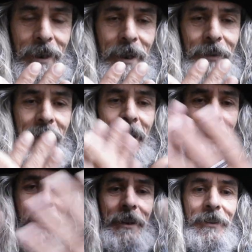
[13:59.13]

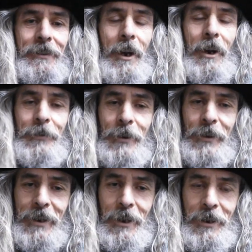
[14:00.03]
and after
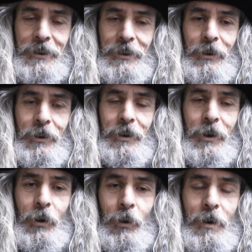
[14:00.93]
the curtain
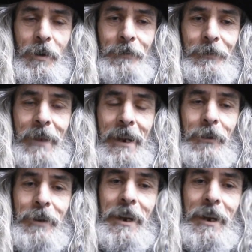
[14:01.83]
call, out